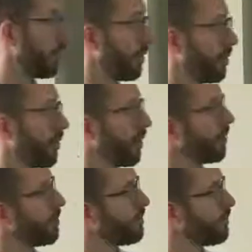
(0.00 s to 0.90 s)
it doesn't
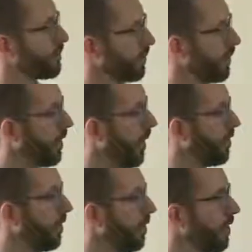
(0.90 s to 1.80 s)
work.
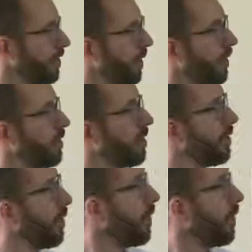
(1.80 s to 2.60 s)
And so in this case,